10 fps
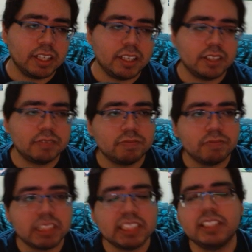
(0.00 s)

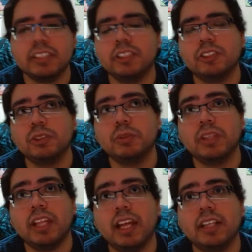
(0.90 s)
And I think the issue
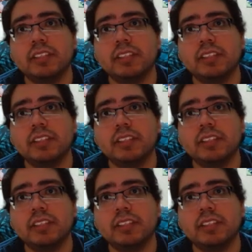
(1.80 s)
with that